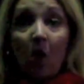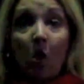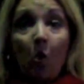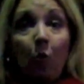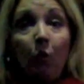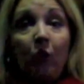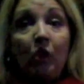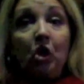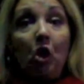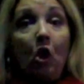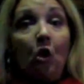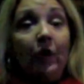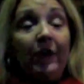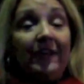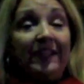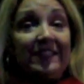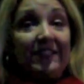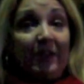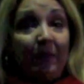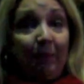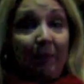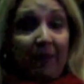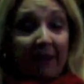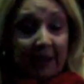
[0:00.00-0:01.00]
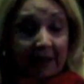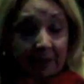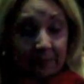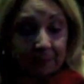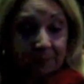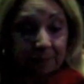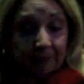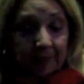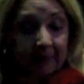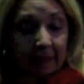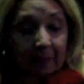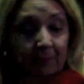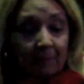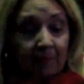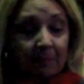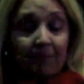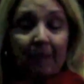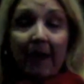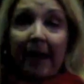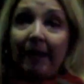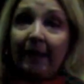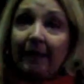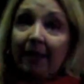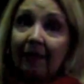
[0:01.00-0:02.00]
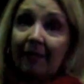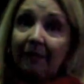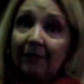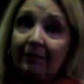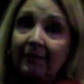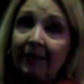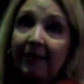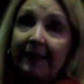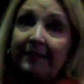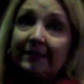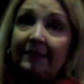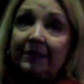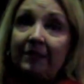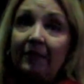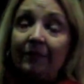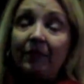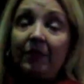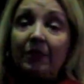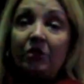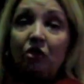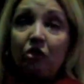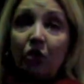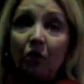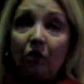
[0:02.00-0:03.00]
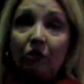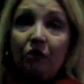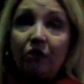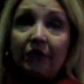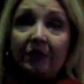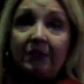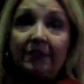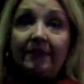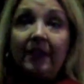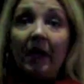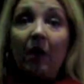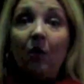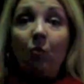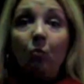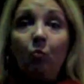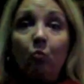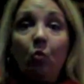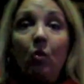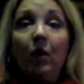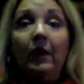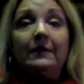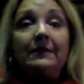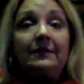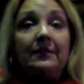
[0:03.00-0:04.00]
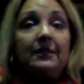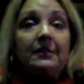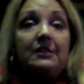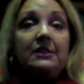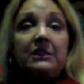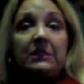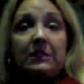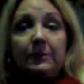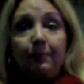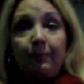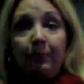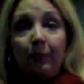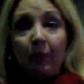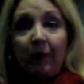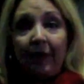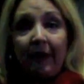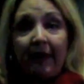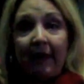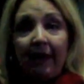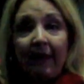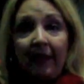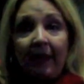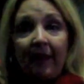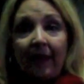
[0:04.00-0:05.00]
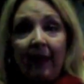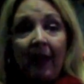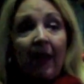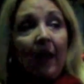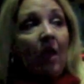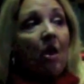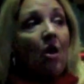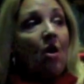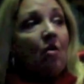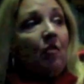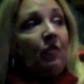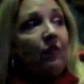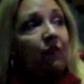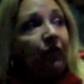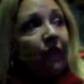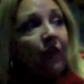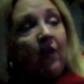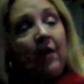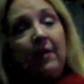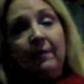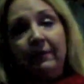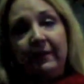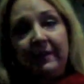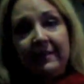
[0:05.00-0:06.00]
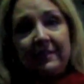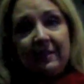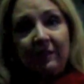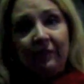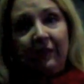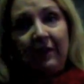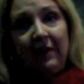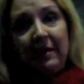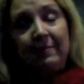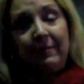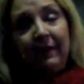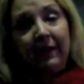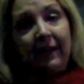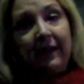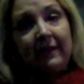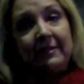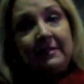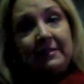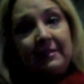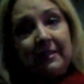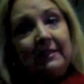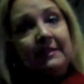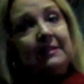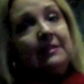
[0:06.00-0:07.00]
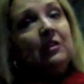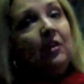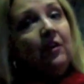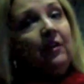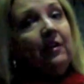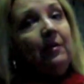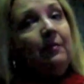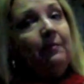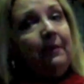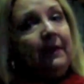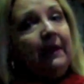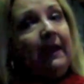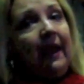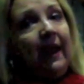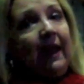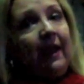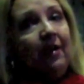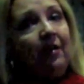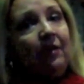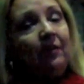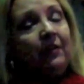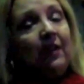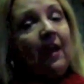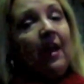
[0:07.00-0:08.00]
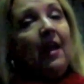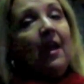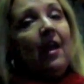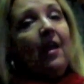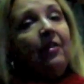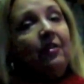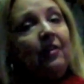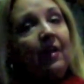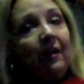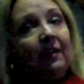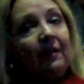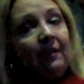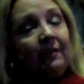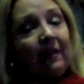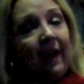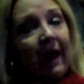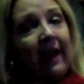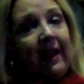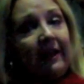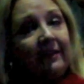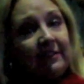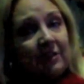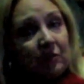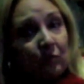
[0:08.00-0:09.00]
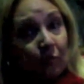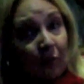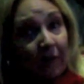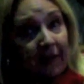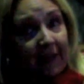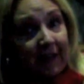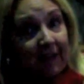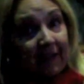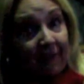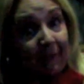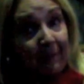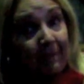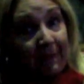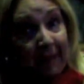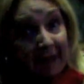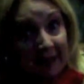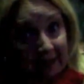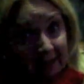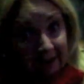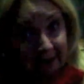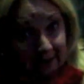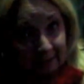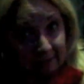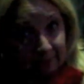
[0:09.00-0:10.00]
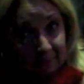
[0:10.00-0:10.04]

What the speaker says: We're going to be making a list of the churches that want to spring from this event, because this is going to be held the last week of May.